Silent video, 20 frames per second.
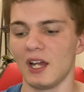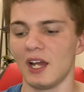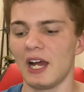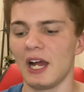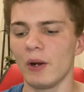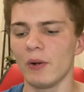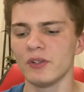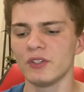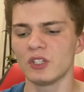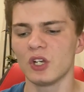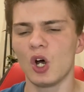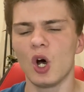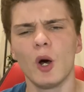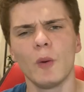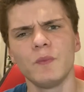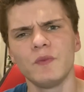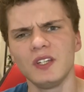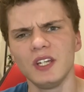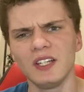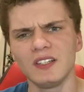I was
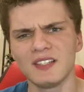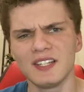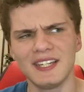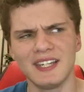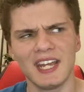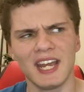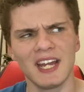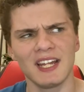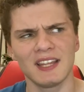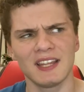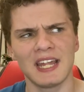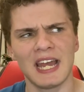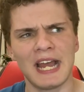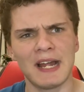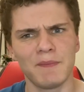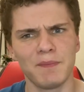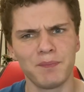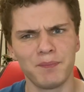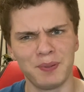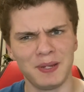opting to get
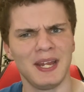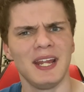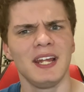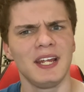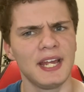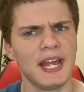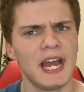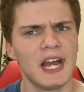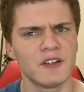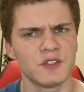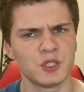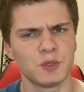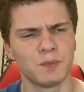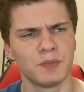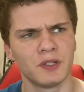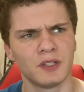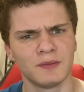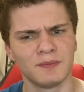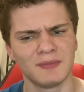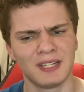that pig house,
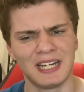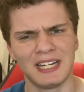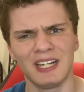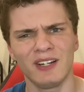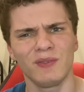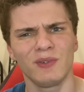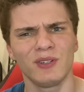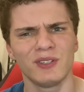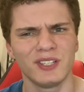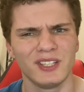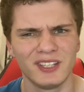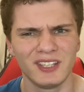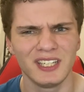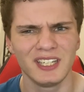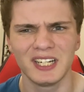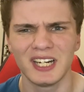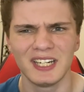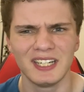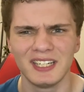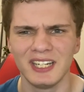but I didn't really
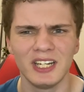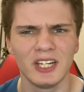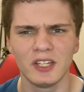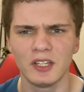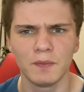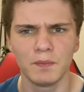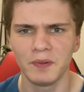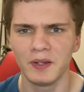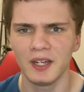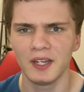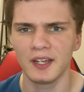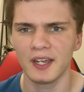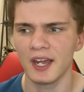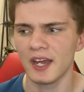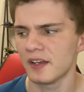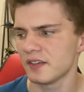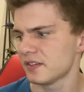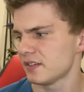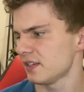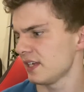think I needed the pig
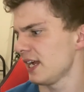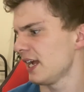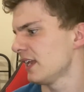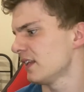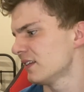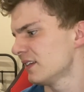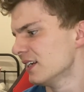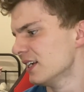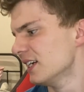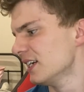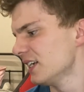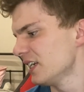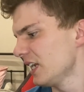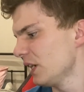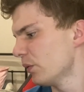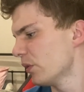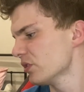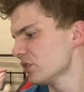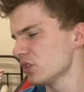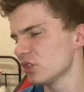house, and it
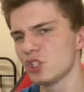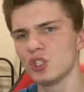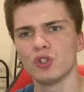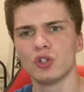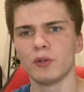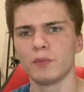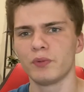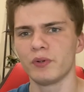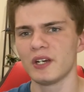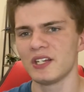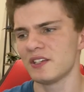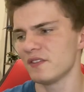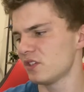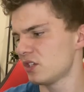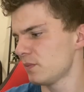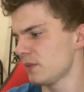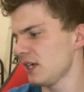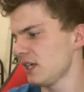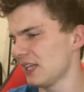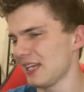wasn't too impressive
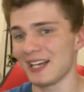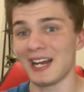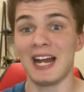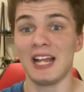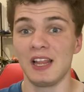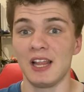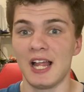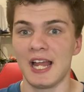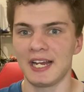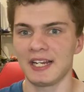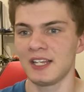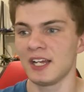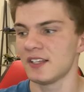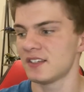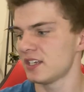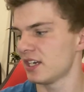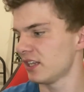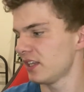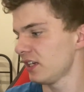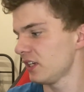to me. Like, I like that
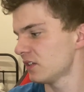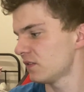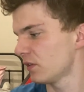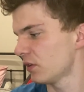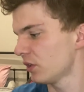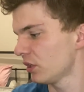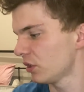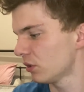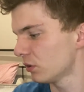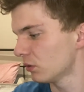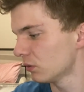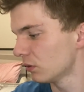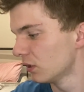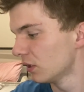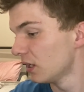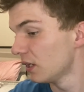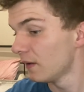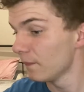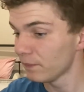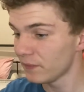set, I think it's very cool.
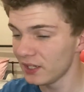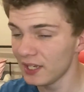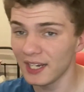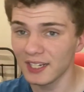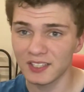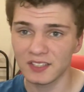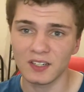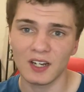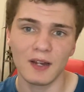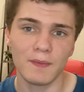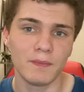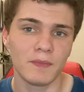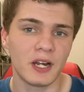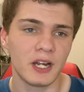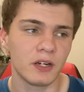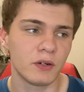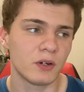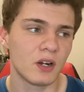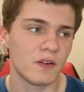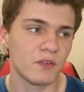The next time
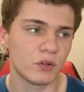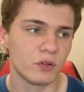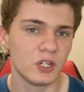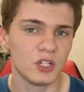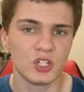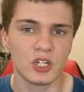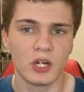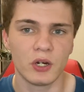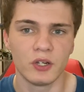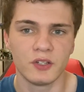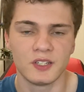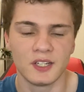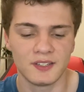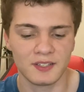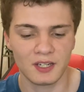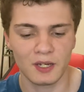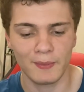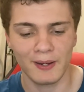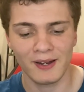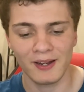Minecraft or Ninjago sets
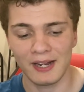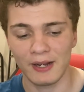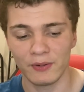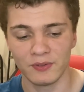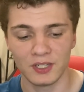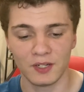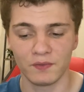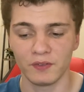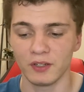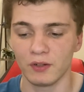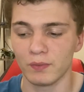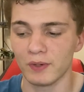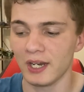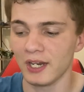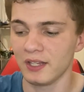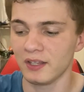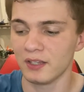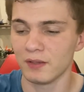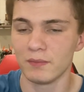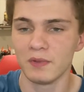come out, I'll definitely
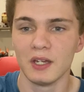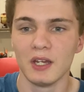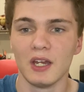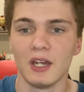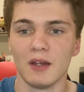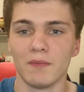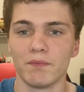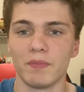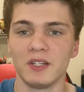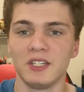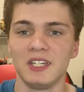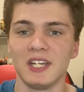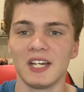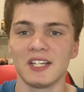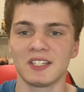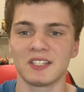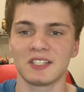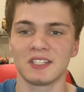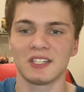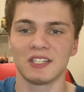rank them. But
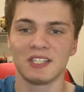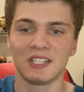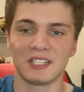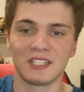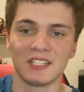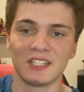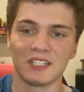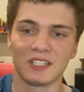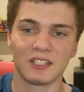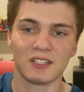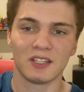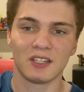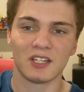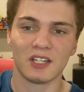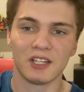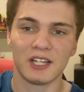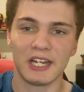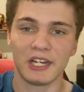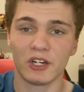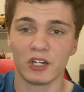yes, this is
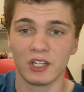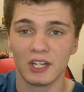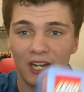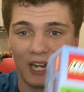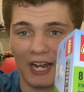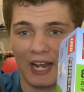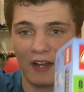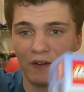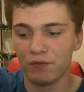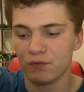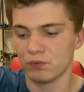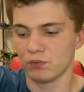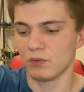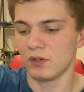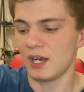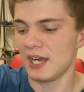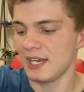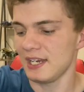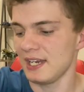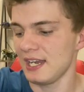the Lego that I have
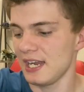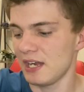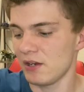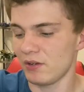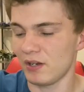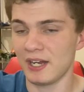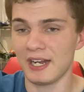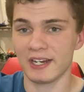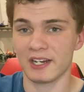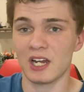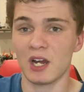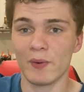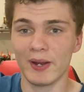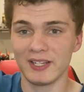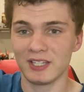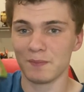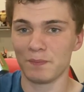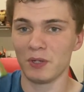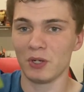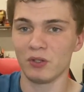right now. I can't
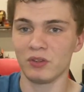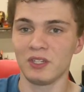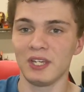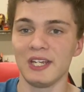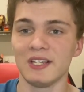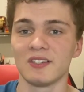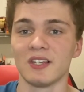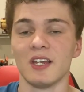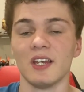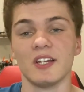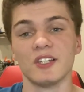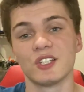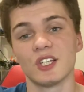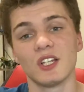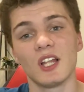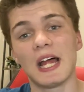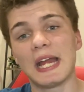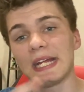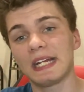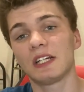wait to build these. So
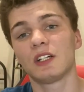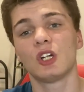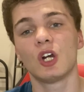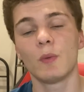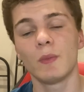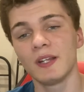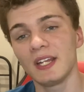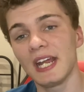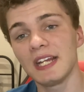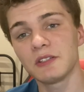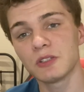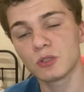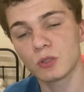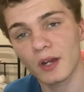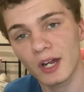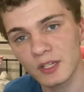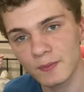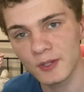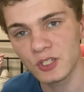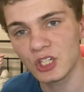like, comment, and
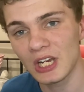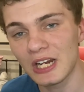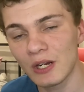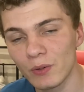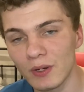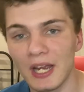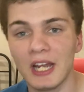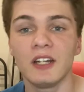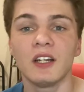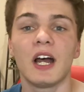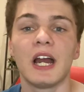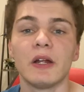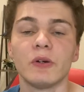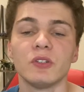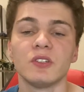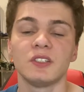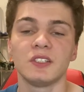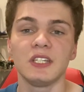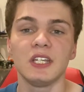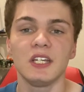subscribe to my channel, and I will
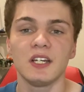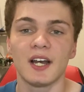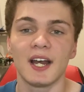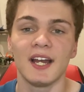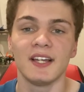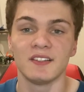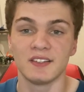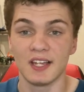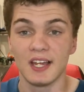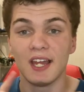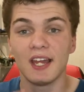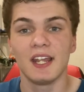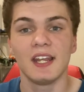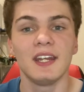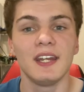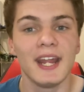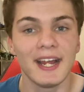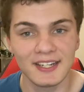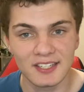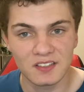see you guys
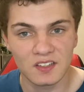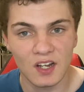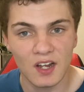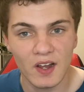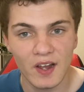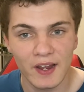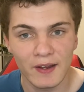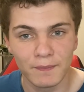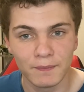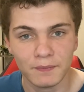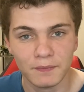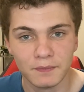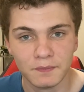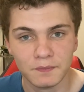next time.